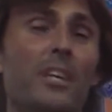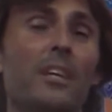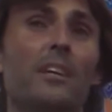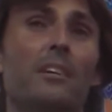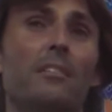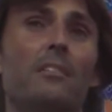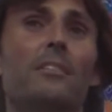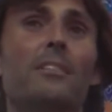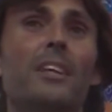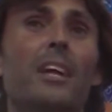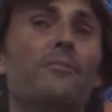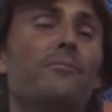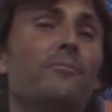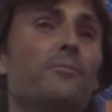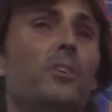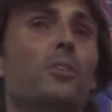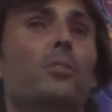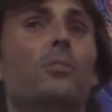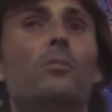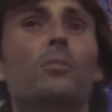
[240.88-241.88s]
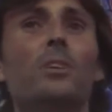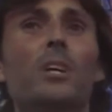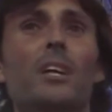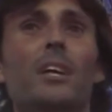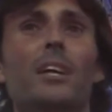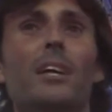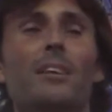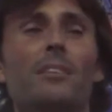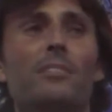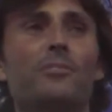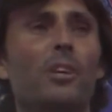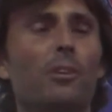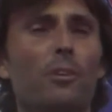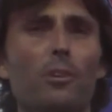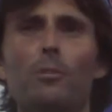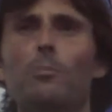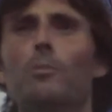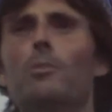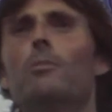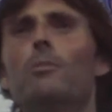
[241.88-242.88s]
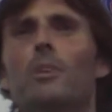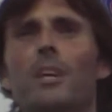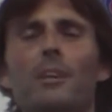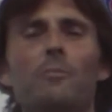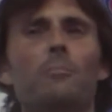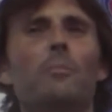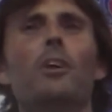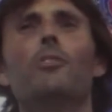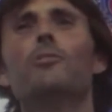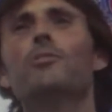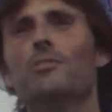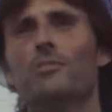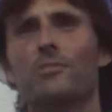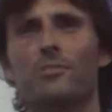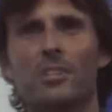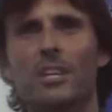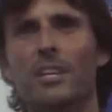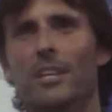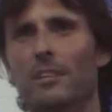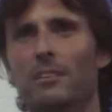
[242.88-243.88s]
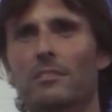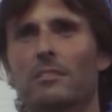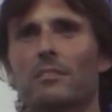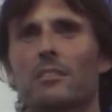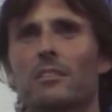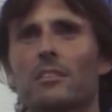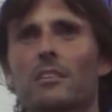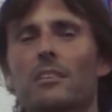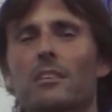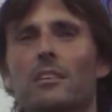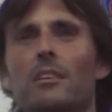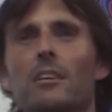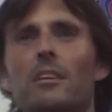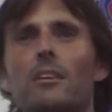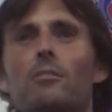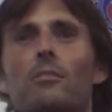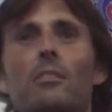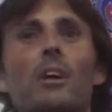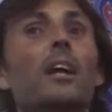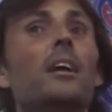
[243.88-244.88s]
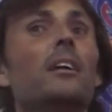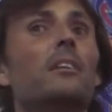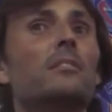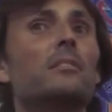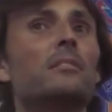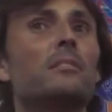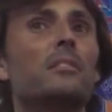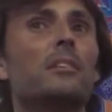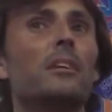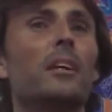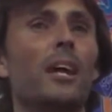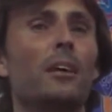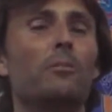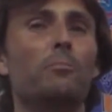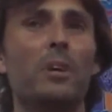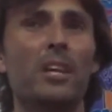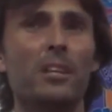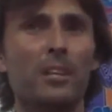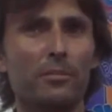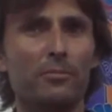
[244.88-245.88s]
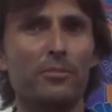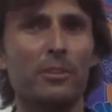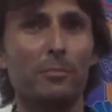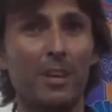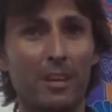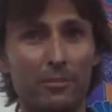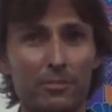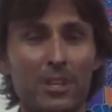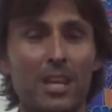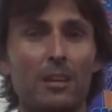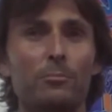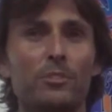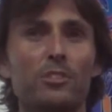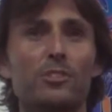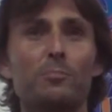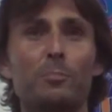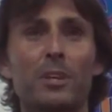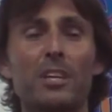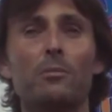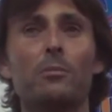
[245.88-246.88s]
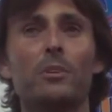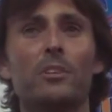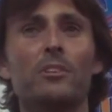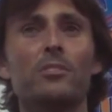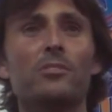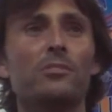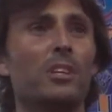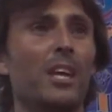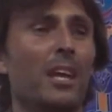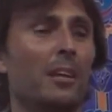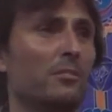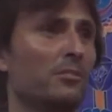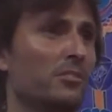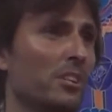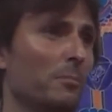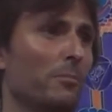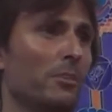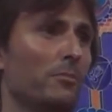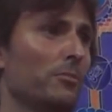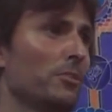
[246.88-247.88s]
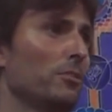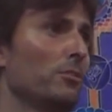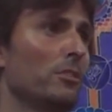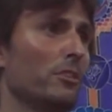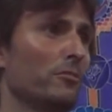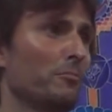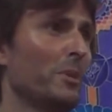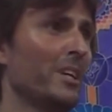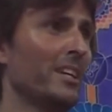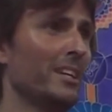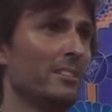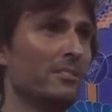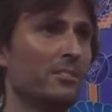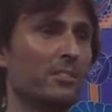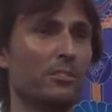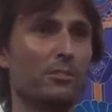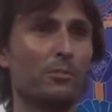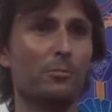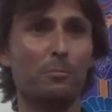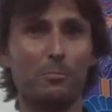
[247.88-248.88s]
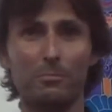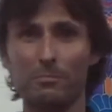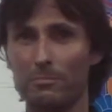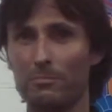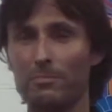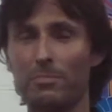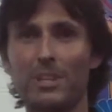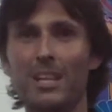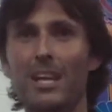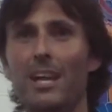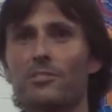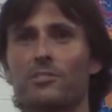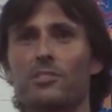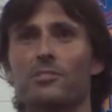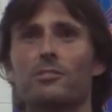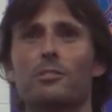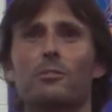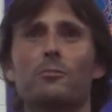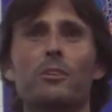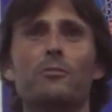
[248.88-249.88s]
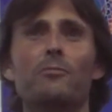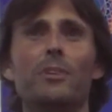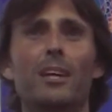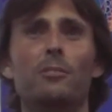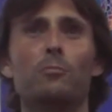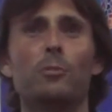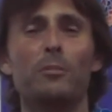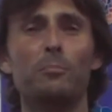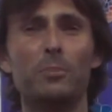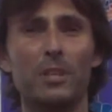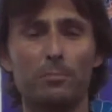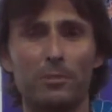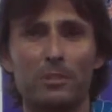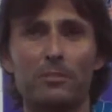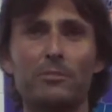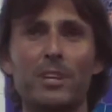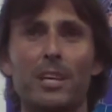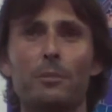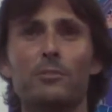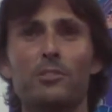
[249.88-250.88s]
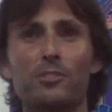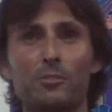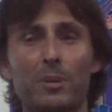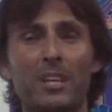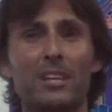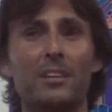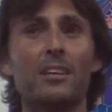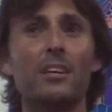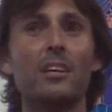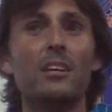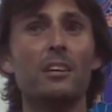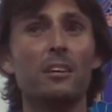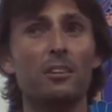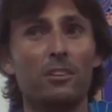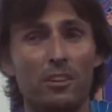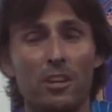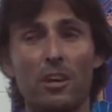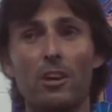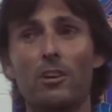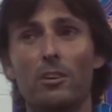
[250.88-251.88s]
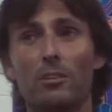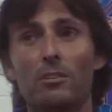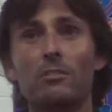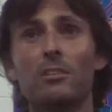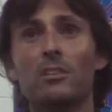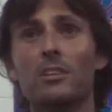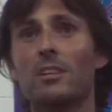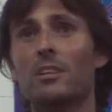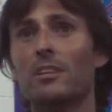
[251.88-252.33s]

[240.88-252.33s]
there. They feel terrible emotions there, right? And many of them have come to speak with us, and some of you have been to classes that we've had where people have come to speak know